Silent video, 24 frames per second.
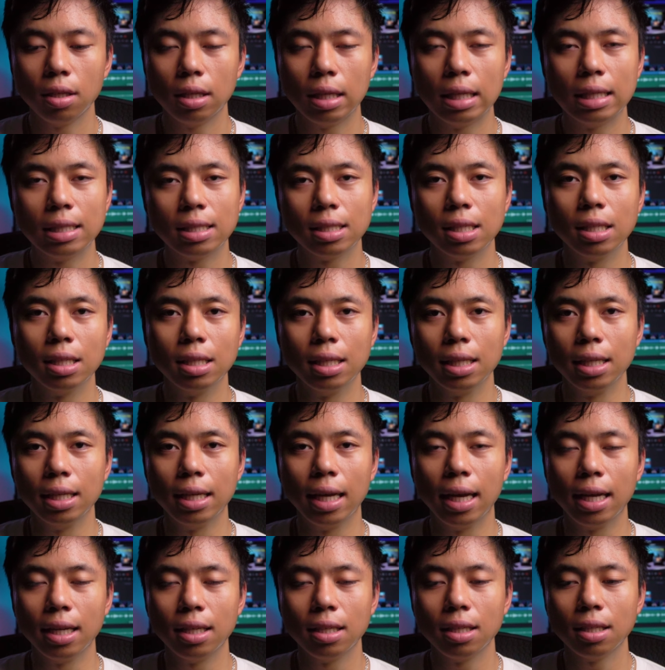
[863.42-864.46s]
instantly
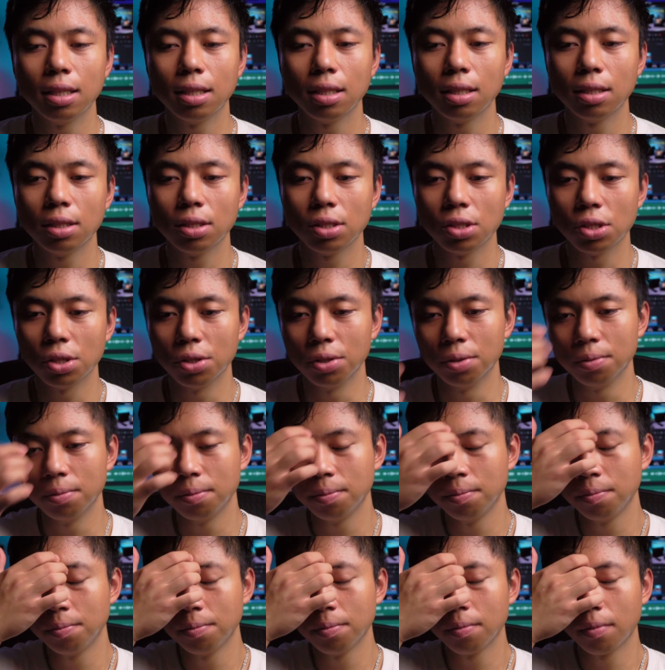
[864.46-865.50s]
yet. So
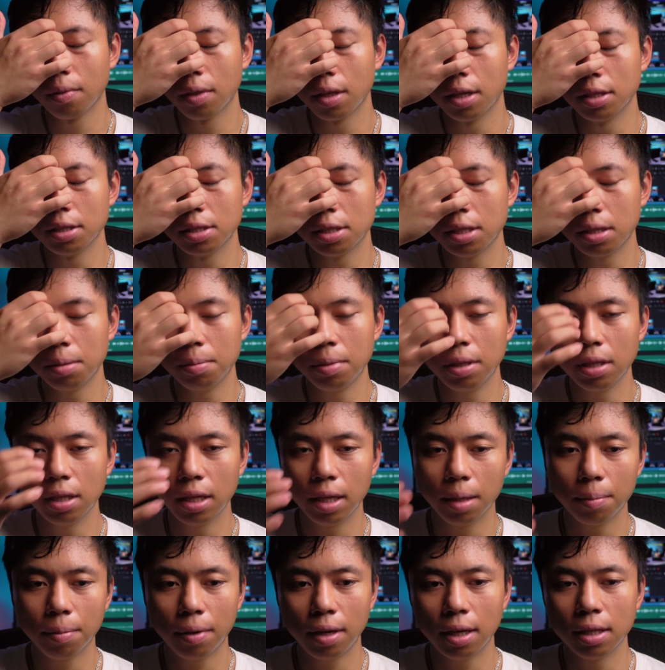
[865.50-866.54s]
there's going to be
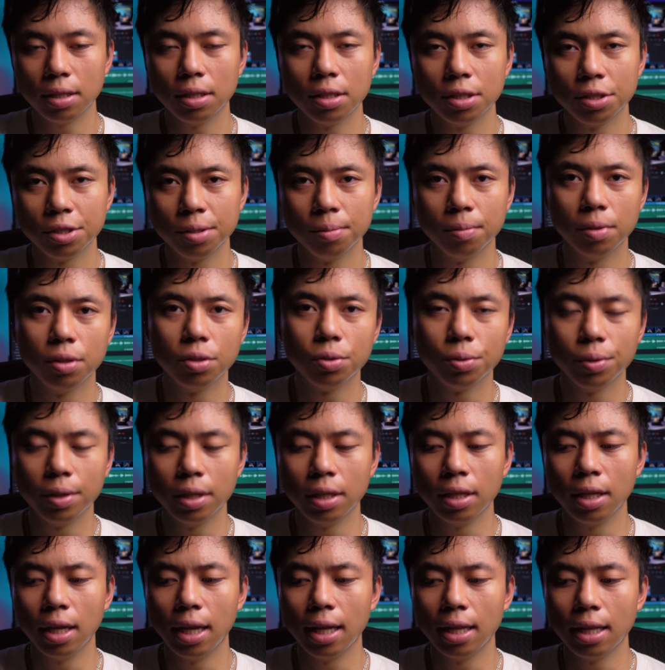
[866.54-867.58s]
like pauses in
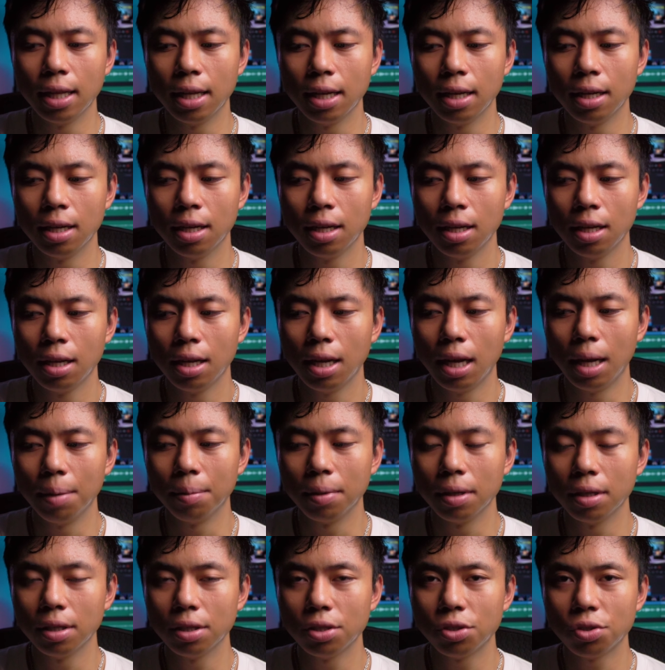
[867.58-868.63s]
between, and then I'm
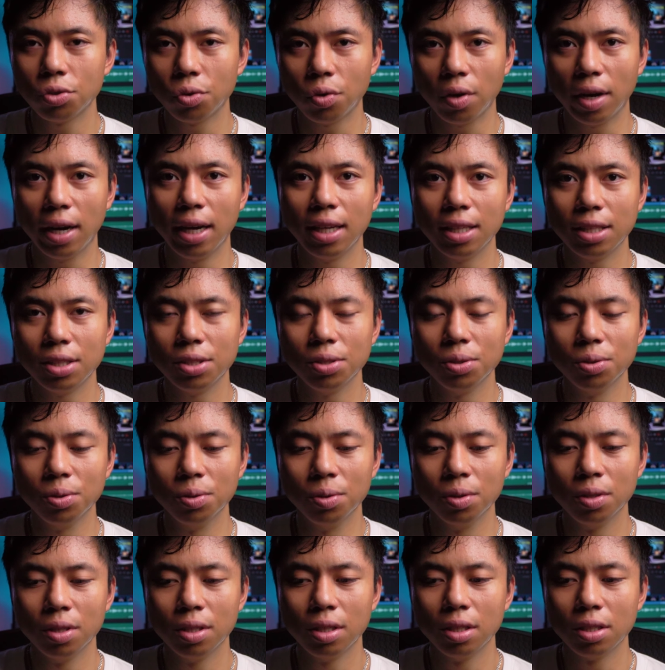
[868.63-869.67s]
going to try
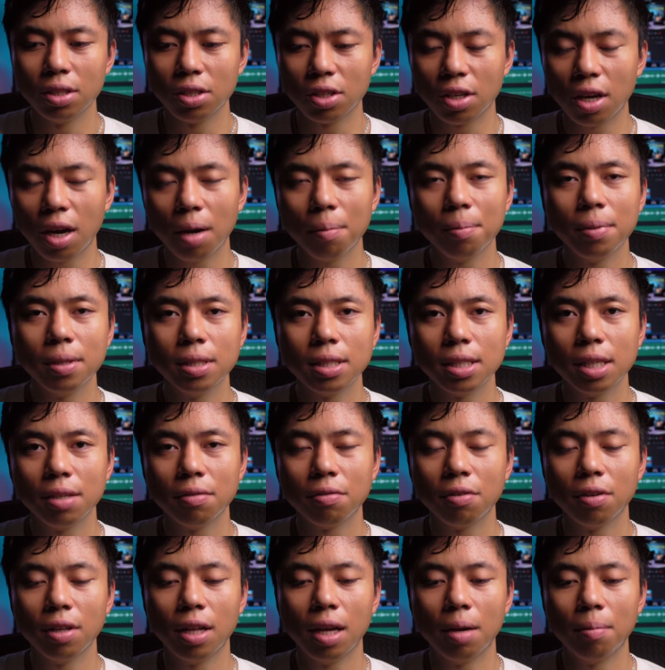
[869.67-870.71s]
to compensate
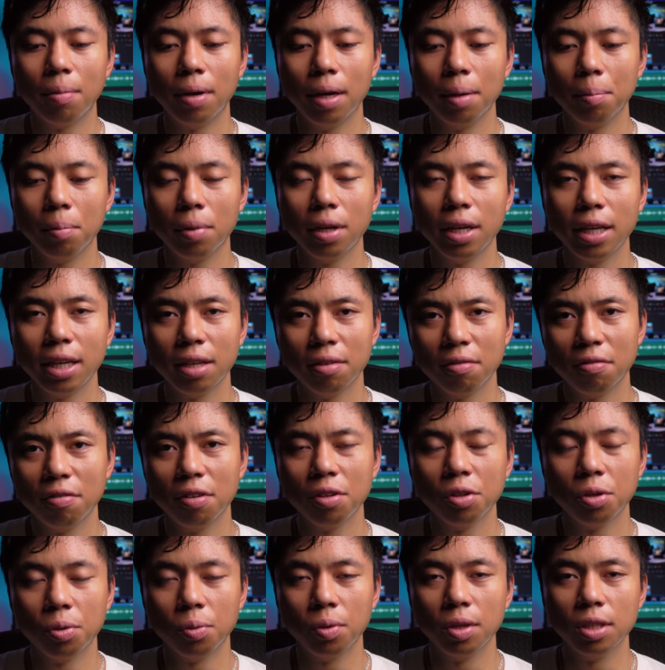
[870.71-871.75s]
for that by putting in
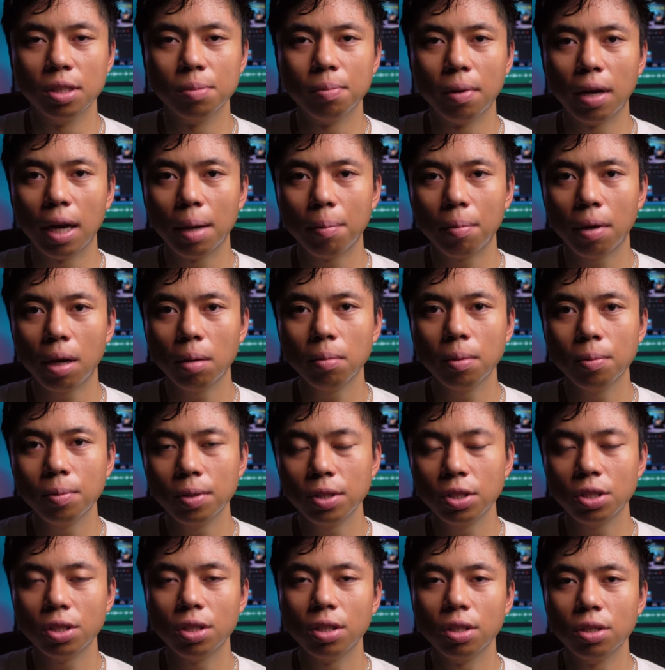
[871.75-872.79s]
filler words, but I probably
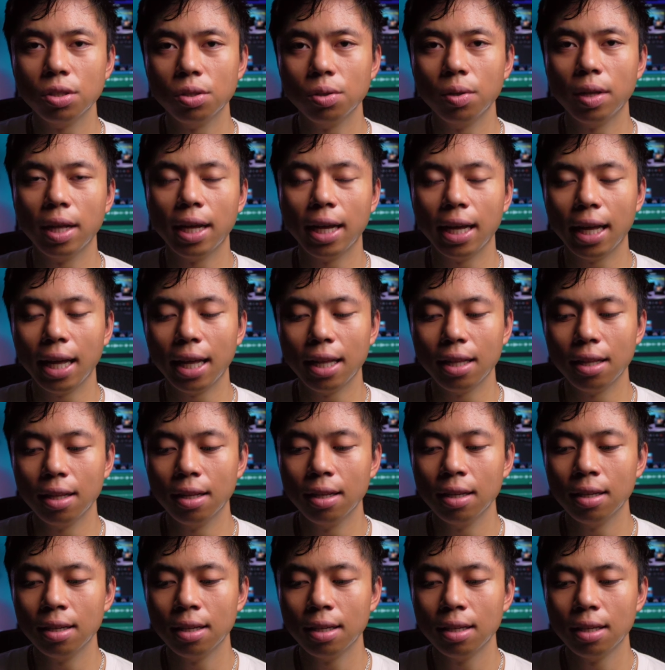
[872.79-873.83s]
shouldn't do that,
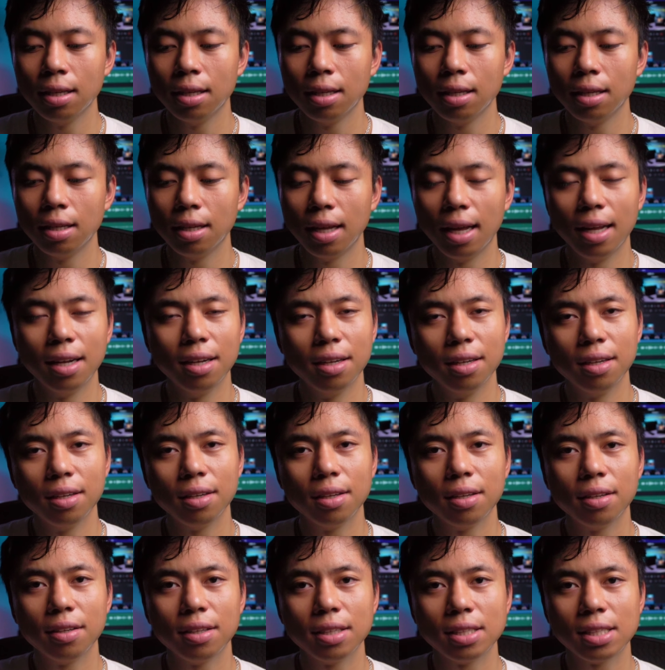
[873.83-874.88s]
and
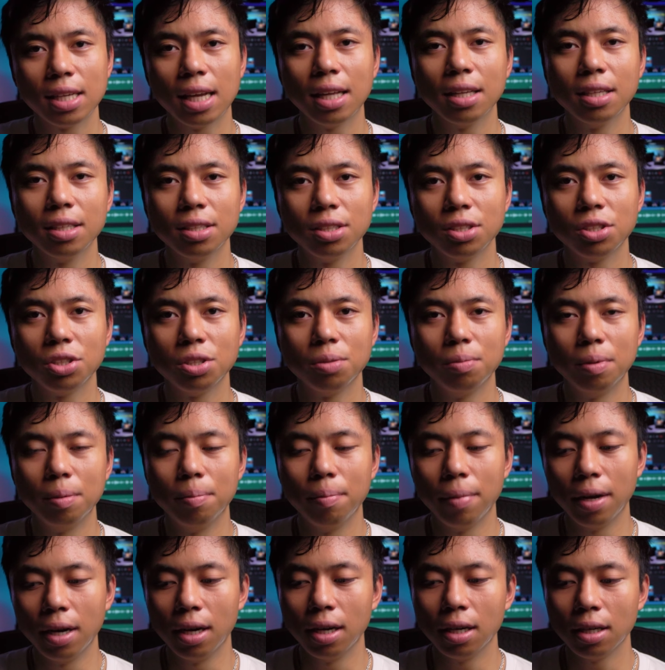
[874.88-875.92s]
silence should be
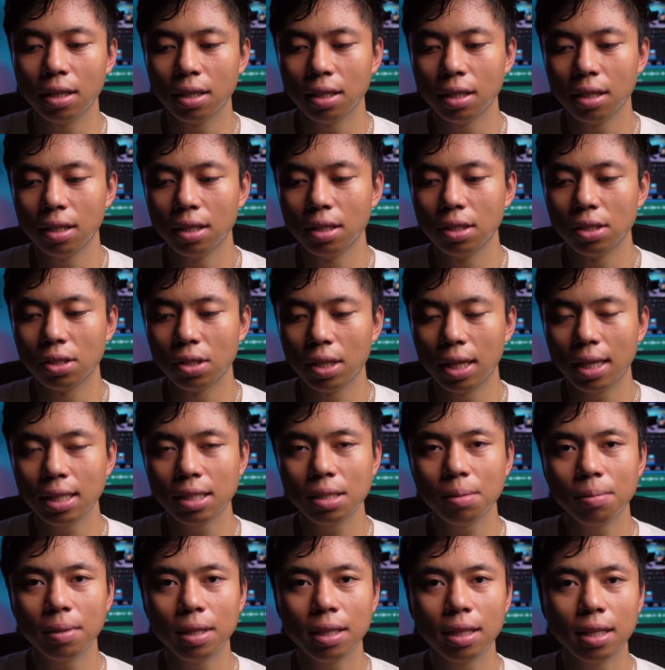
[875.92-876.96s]
better. So that's
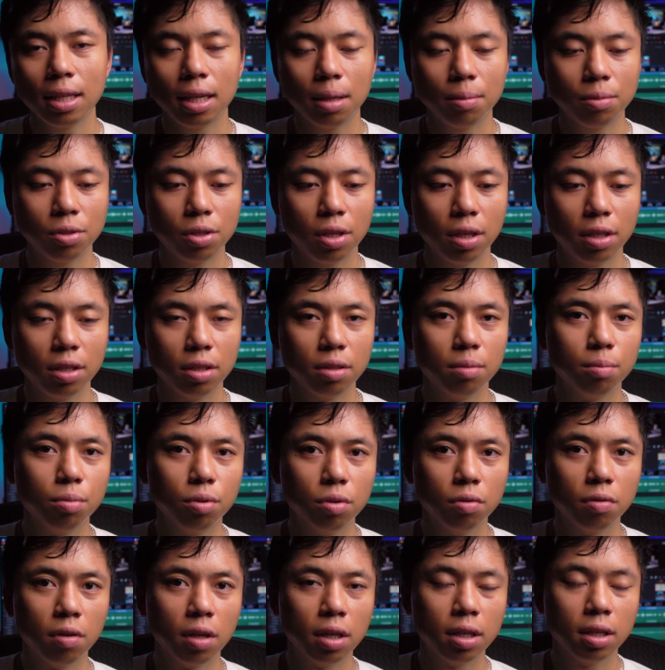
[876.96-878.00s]
something that I'm trying to
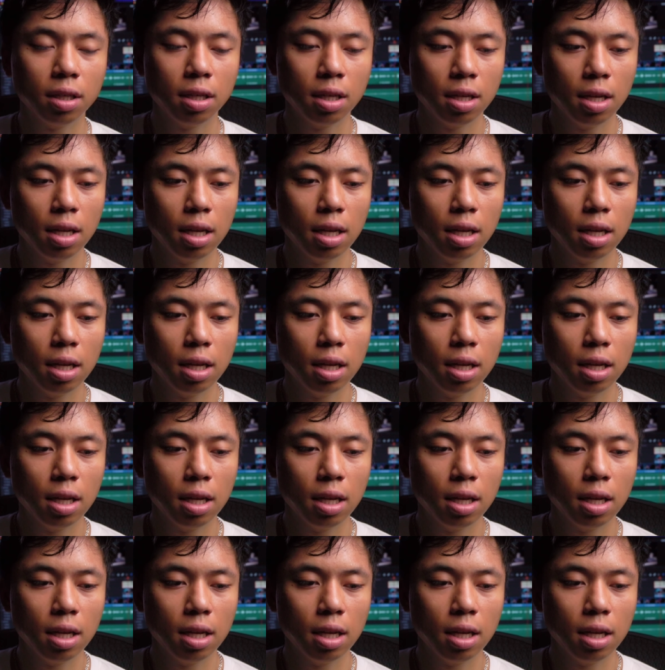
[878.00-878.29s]
improve on.